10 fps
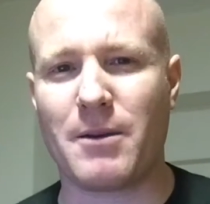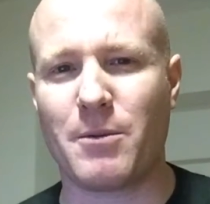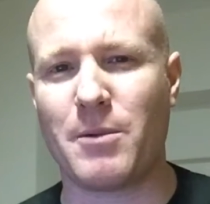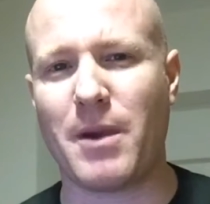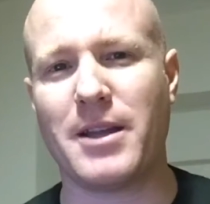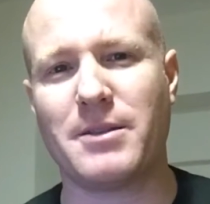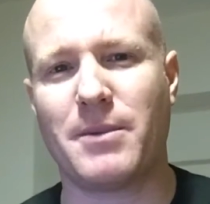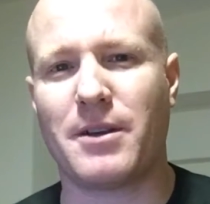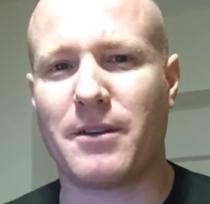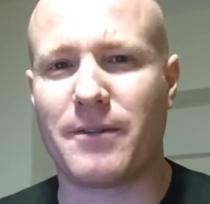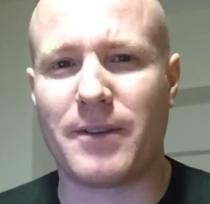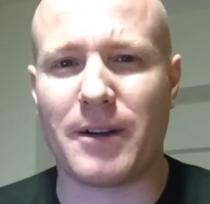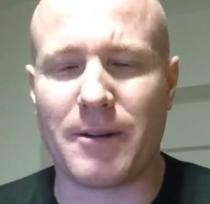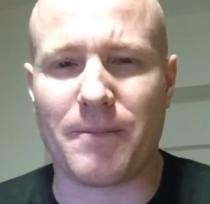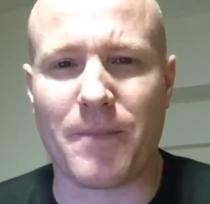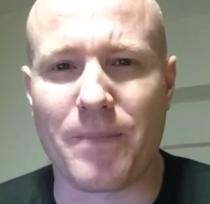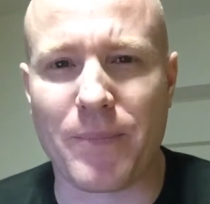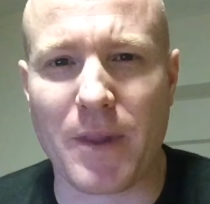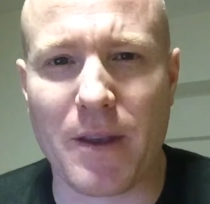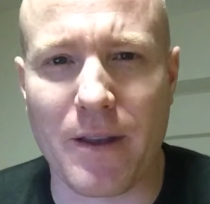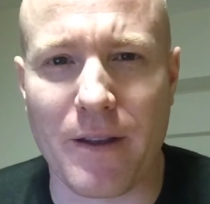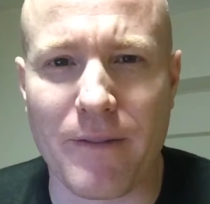It reminds me of a